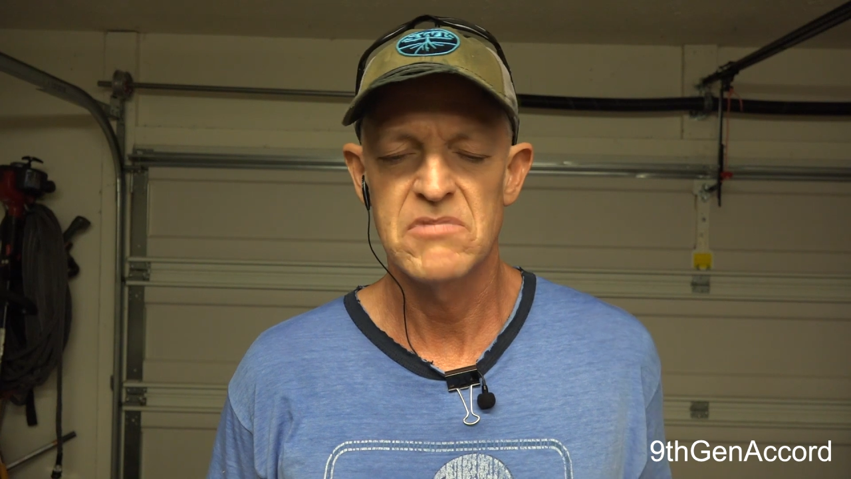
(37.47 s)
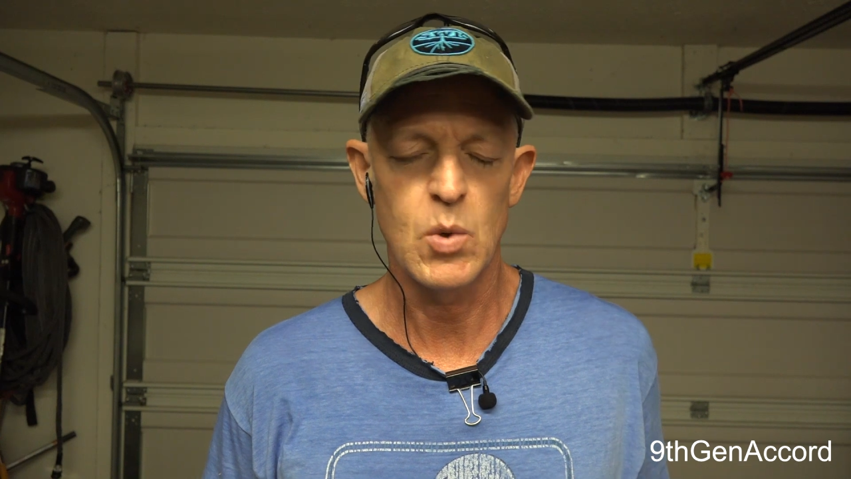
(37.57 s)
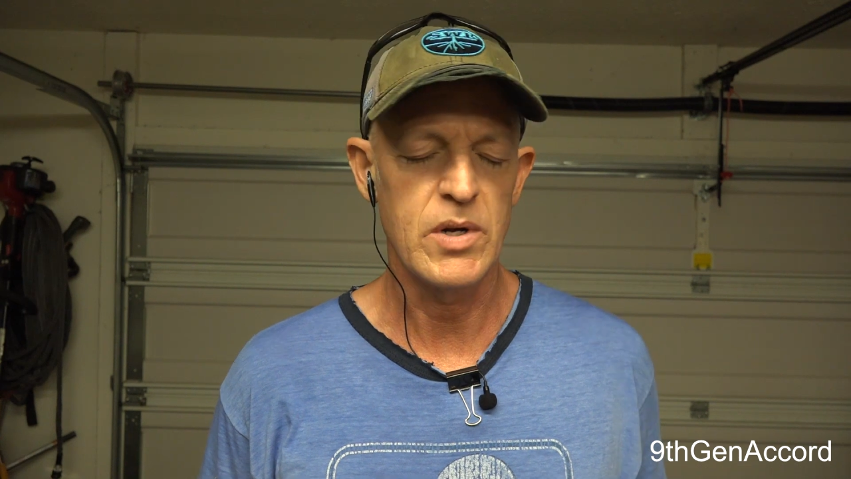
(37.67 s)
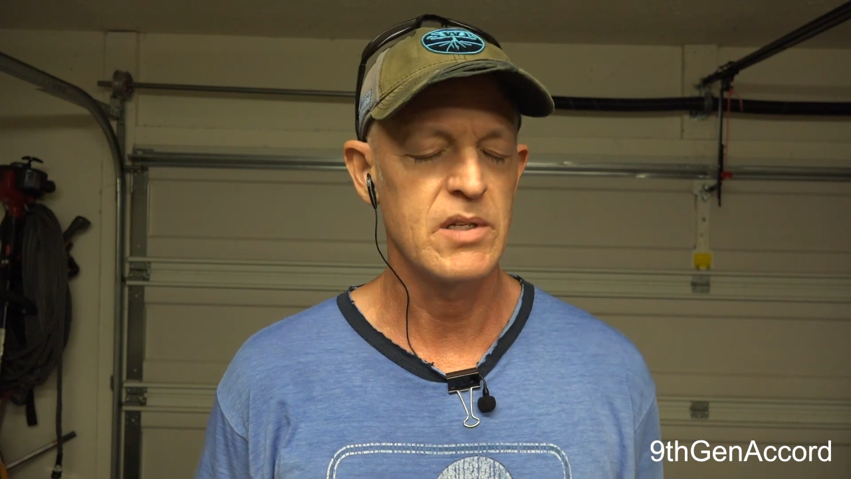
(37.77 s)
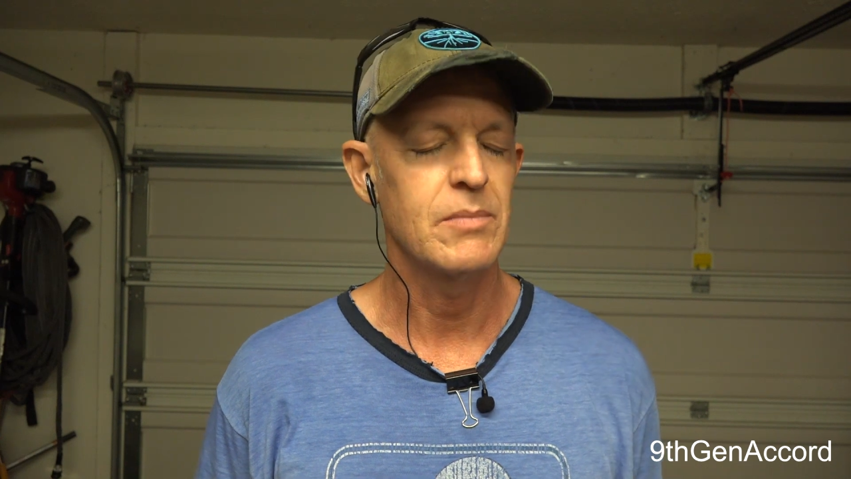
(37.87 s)

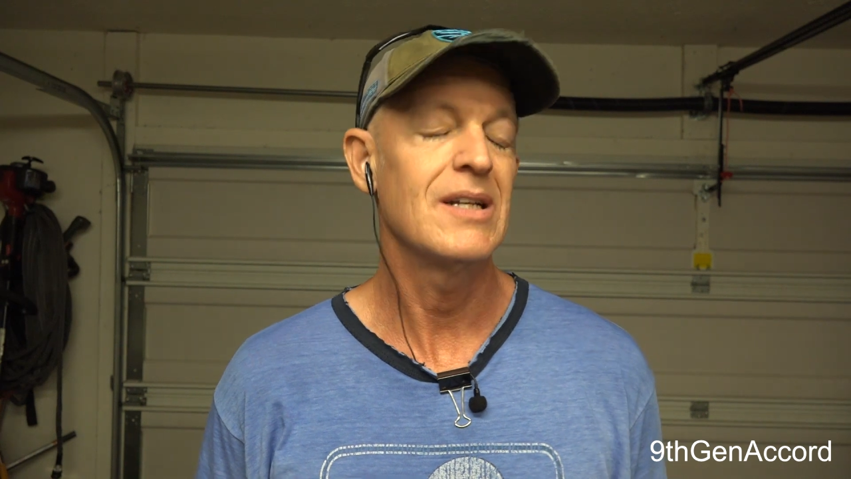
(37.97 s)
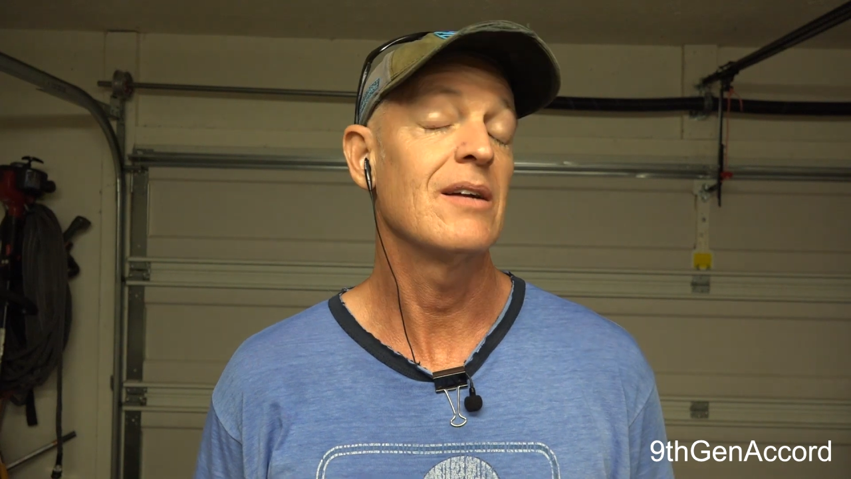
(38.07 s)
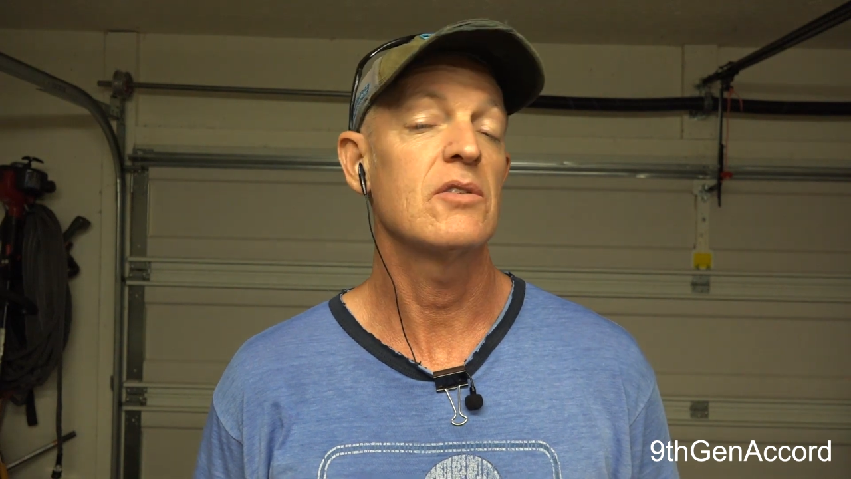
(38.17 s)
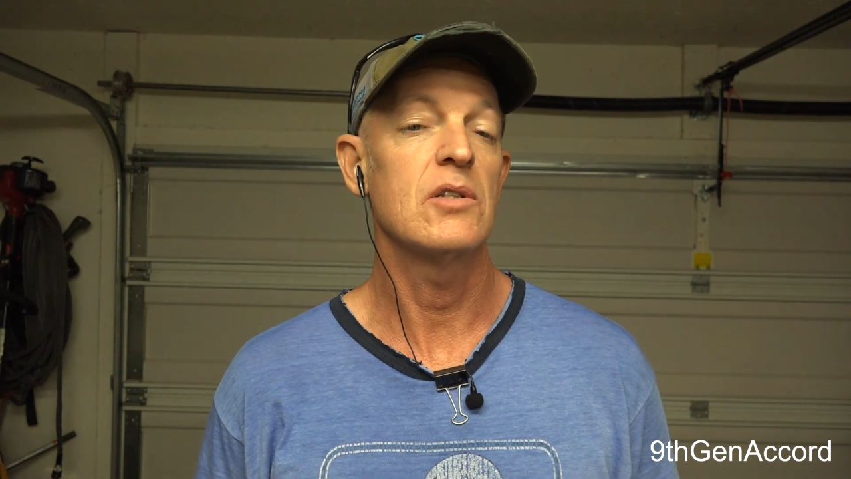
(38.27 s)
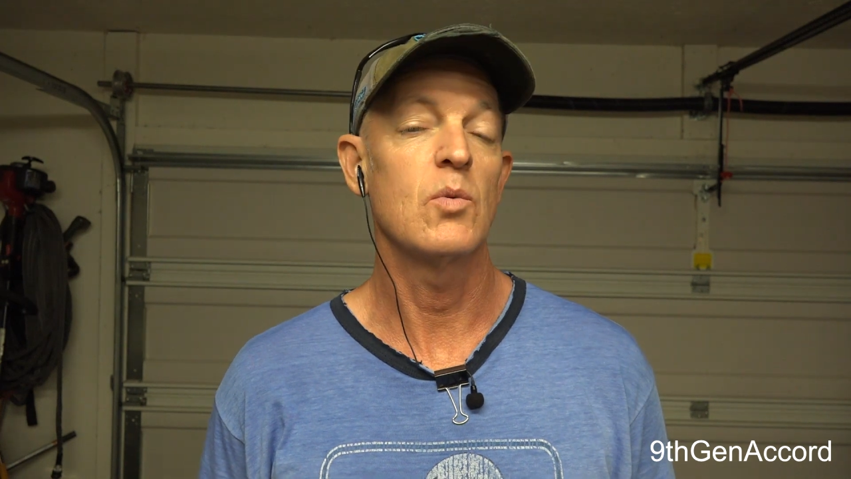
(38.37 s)
20 something
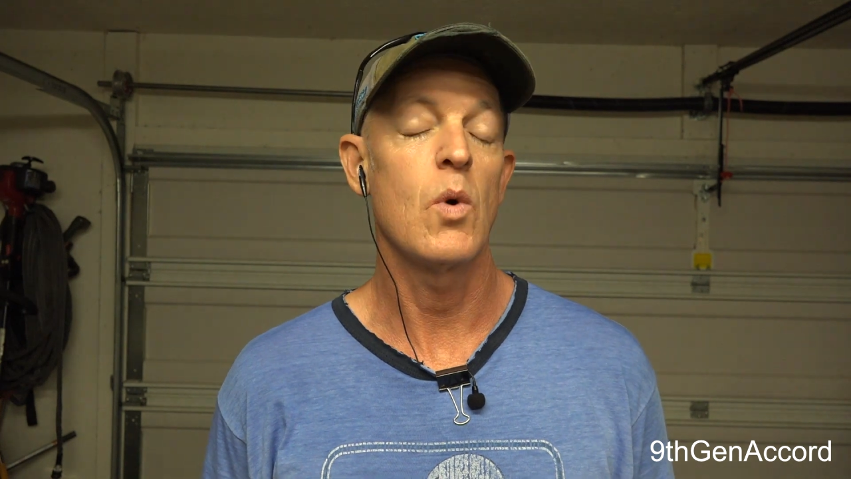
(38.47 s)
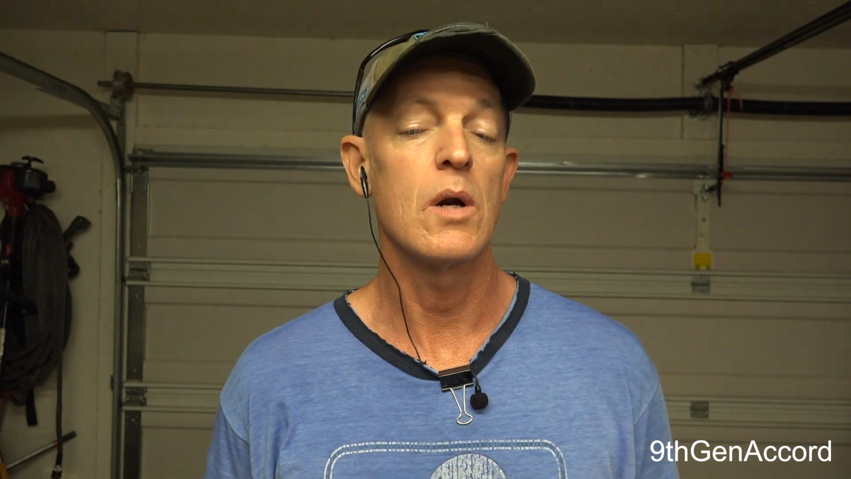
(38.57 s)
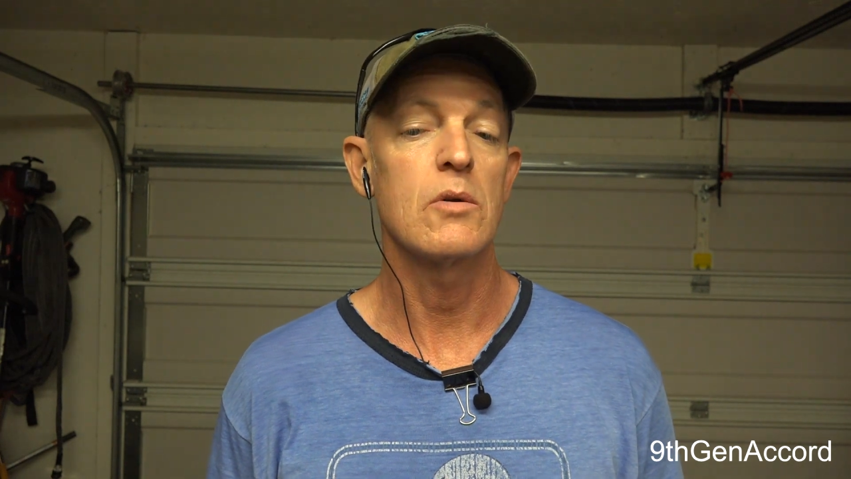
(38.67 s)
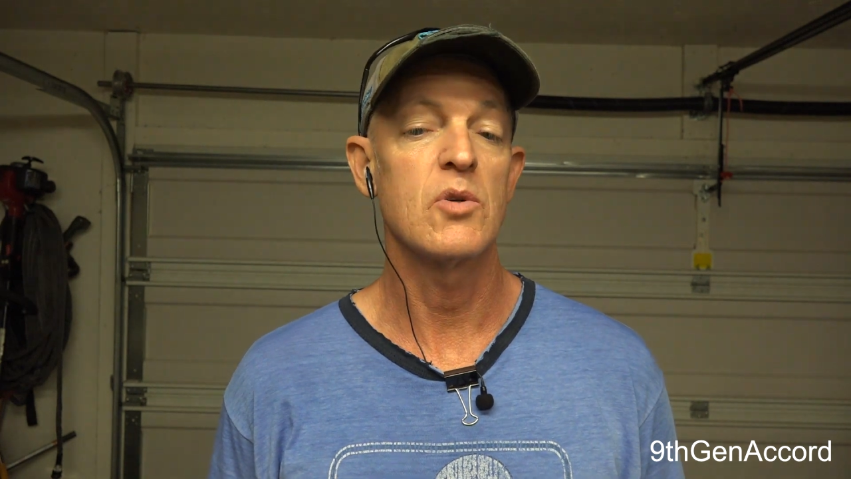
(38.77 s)
ounces of water.